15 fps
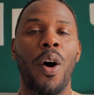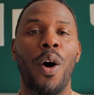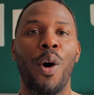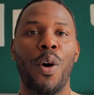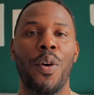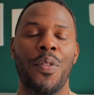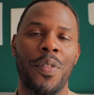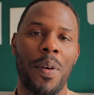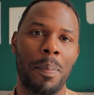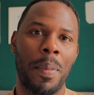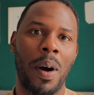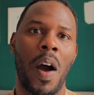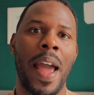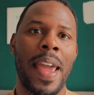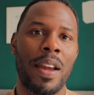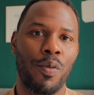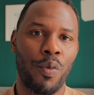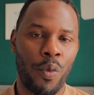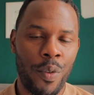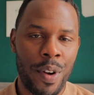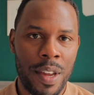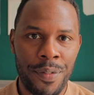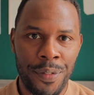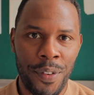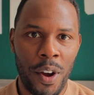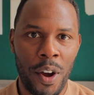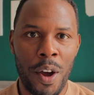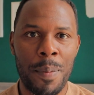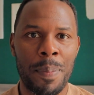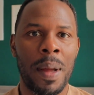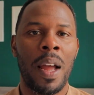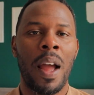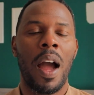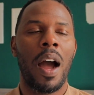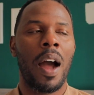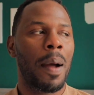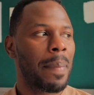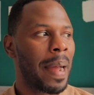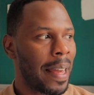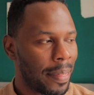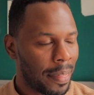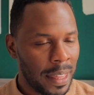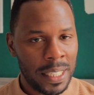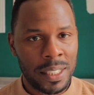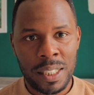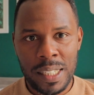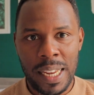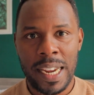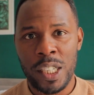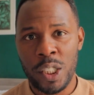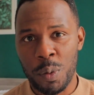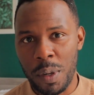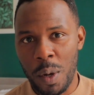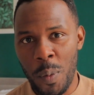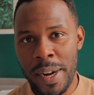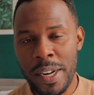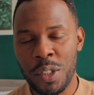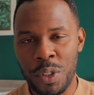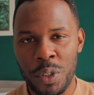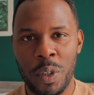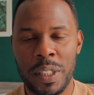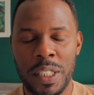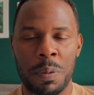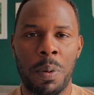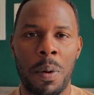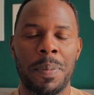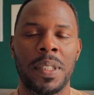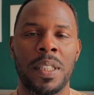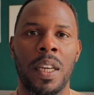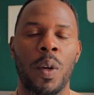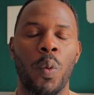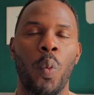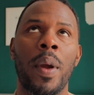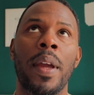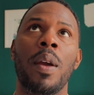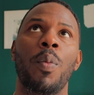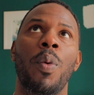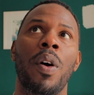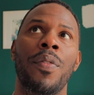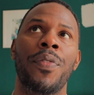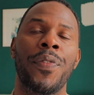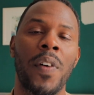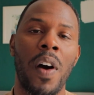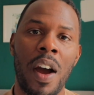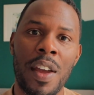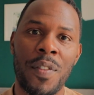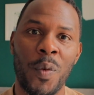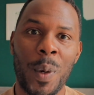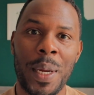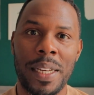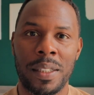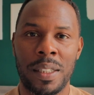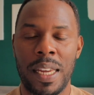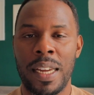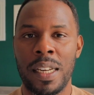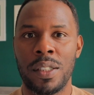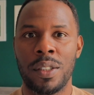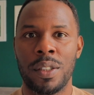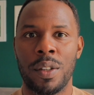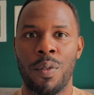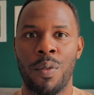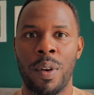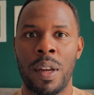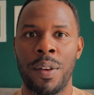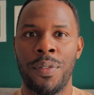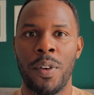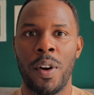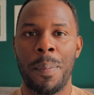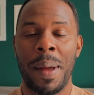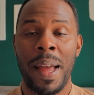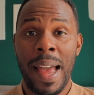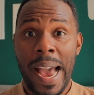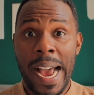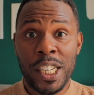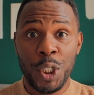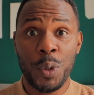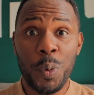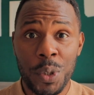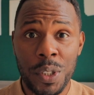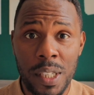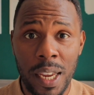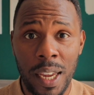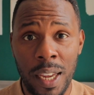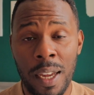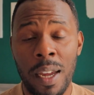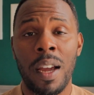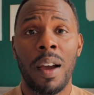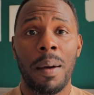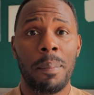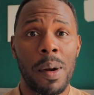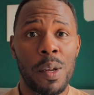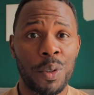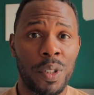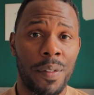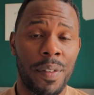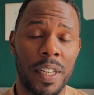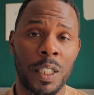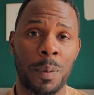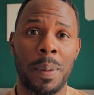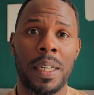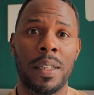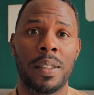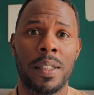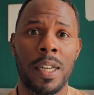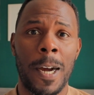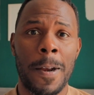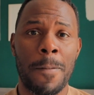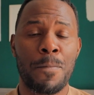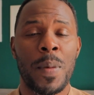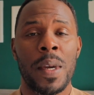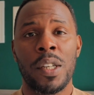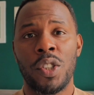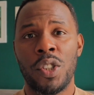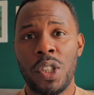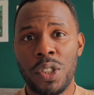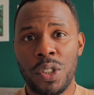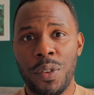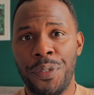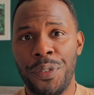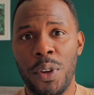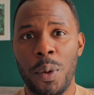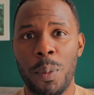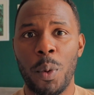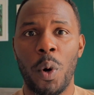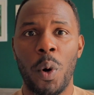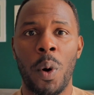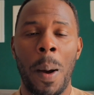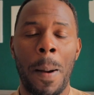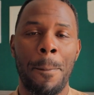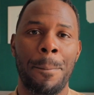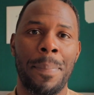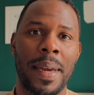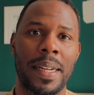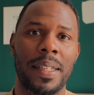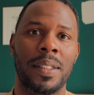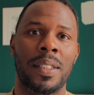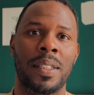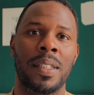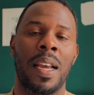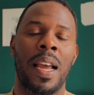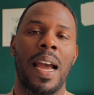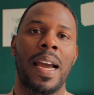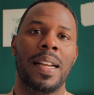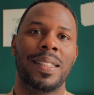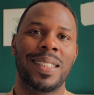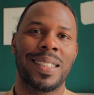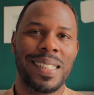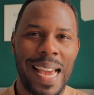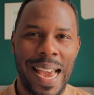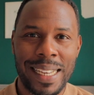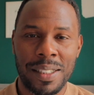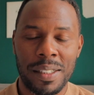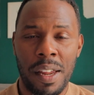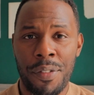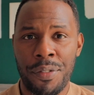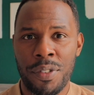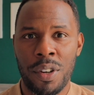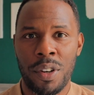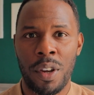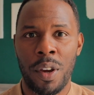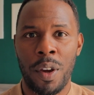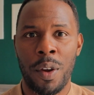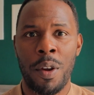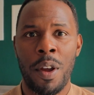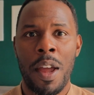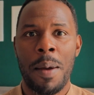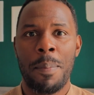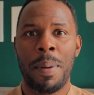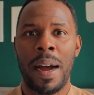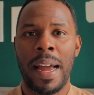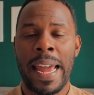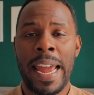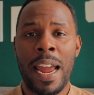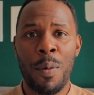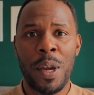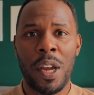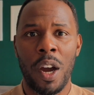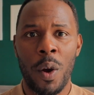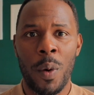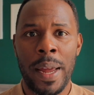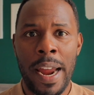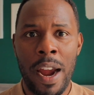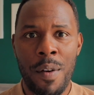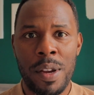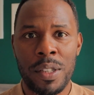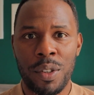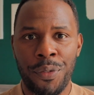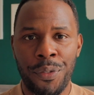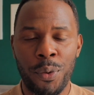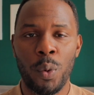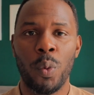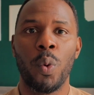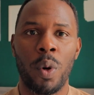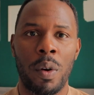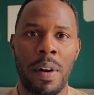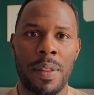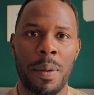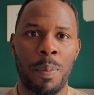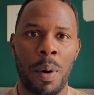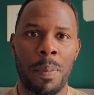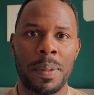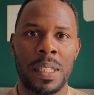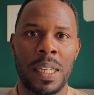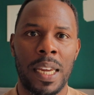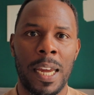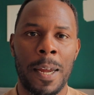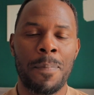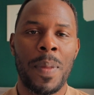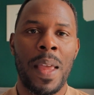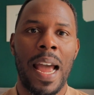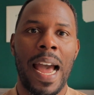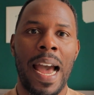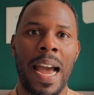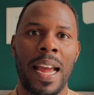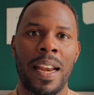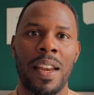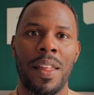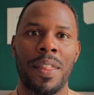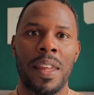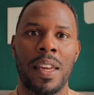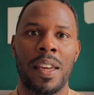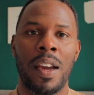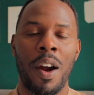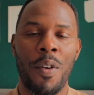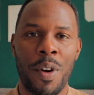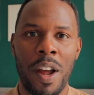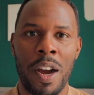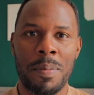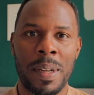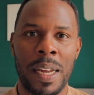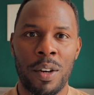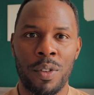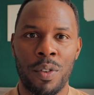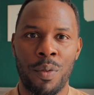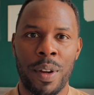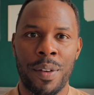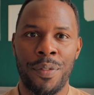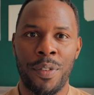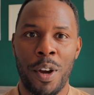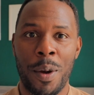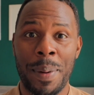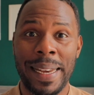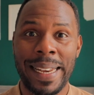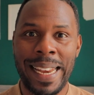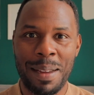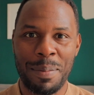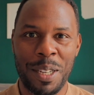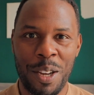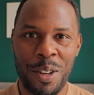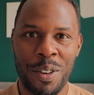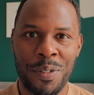of my refurb. At this stage, when I went and saw this property, we were 5 weeks into the refurb. As you will see, most of it has been done. Just a few more bits and snags left to do. But here we go. Here is a full walk around the property and the current update on the refurb. Let me know your